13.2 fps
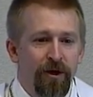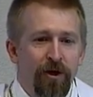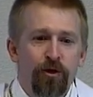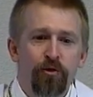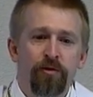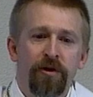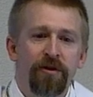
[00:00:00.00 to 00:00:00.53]

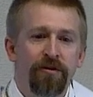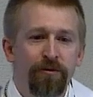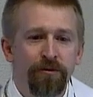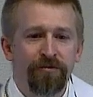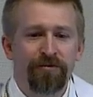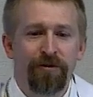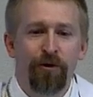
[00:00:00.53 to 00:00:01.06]
you can do
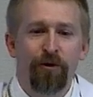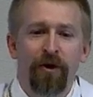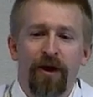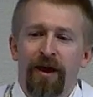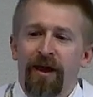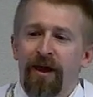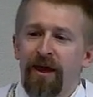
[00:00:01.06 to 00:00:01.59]
so
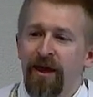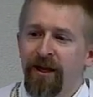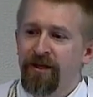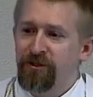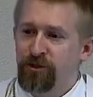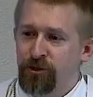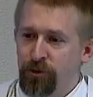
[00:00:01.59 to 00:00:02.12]
in
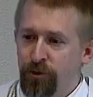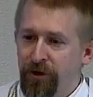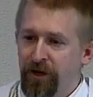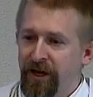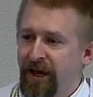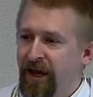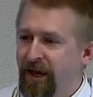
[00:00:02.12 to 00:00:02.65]

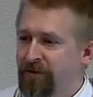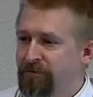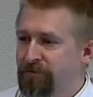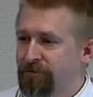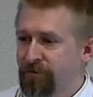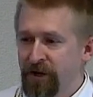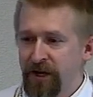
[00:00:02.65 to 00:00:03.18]
joy and
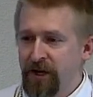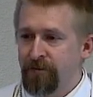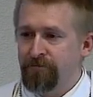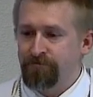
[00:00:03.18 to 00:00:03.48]
freedom